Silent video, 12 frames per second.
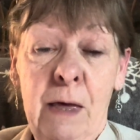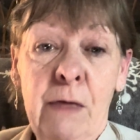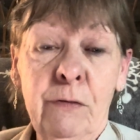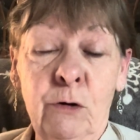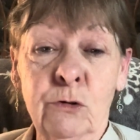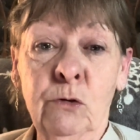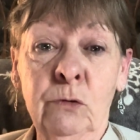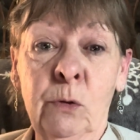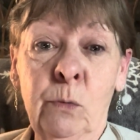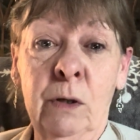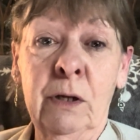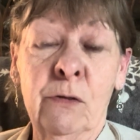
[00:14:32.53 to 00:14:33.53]
There's only
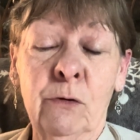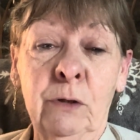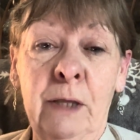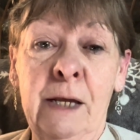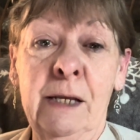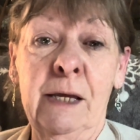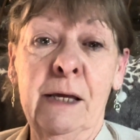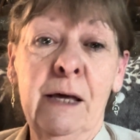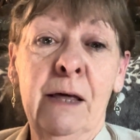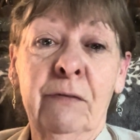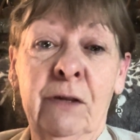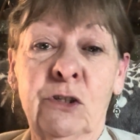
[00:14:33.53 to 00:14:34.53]
one other lady
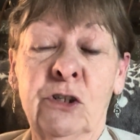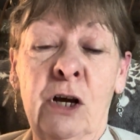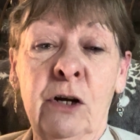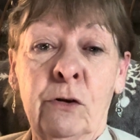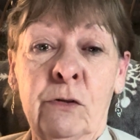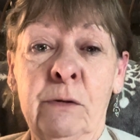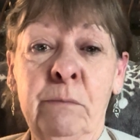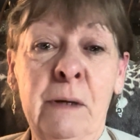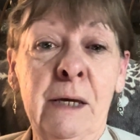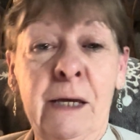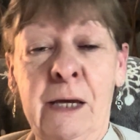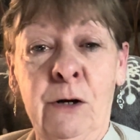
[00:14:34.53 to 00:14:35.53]
that's younger than
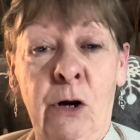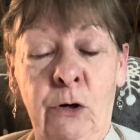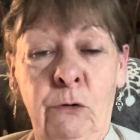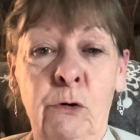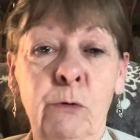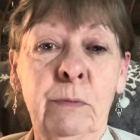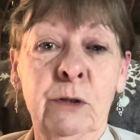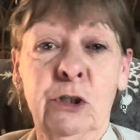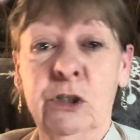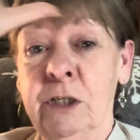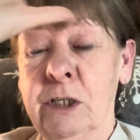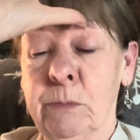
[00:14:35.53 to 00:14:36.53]
me in our group, and
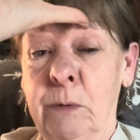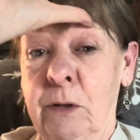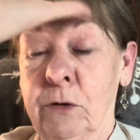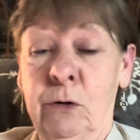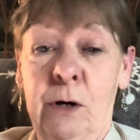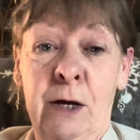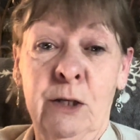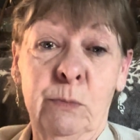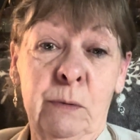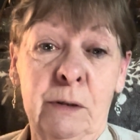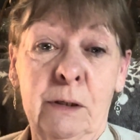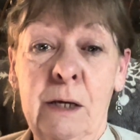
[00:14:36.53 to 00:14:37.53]
she's with her
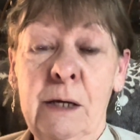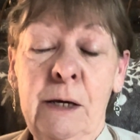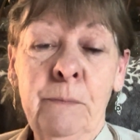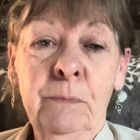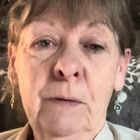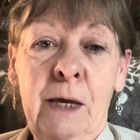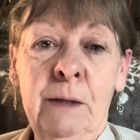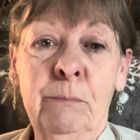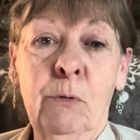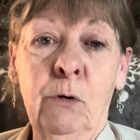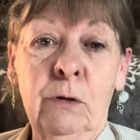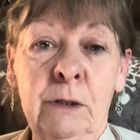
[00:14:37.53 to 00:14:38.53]
husband in
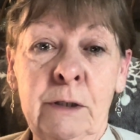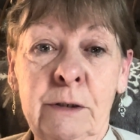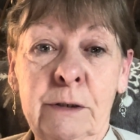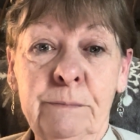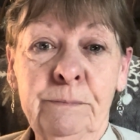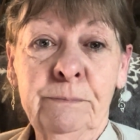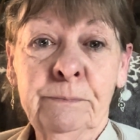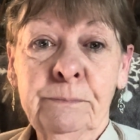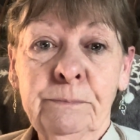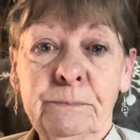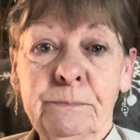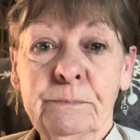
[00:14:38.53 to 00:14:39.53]
Portland.
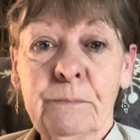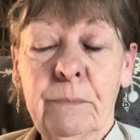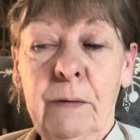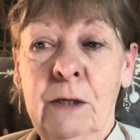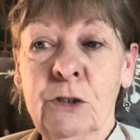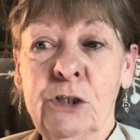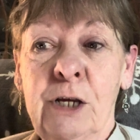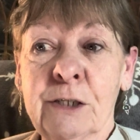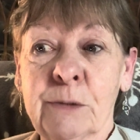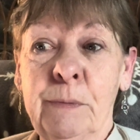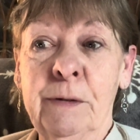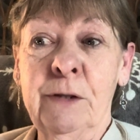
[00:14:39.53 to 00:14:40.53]
And she
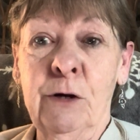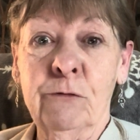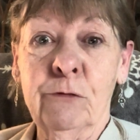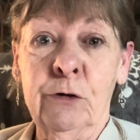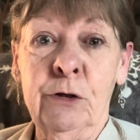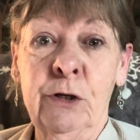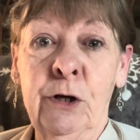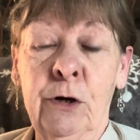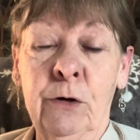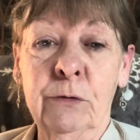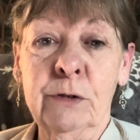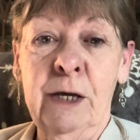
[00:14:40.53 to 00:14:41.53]
has been there for a
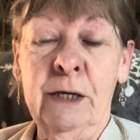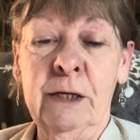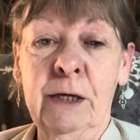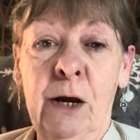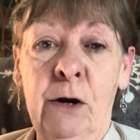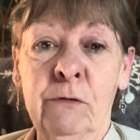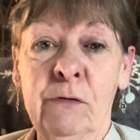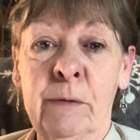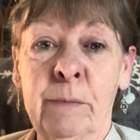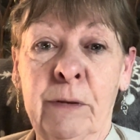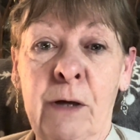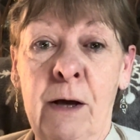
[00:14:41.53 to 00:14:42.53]
year, taking care of
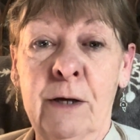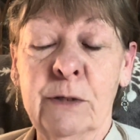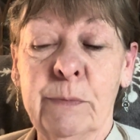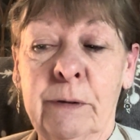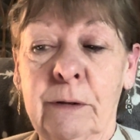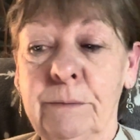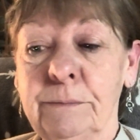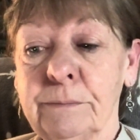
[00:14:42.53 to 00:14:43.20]
him in the hospital.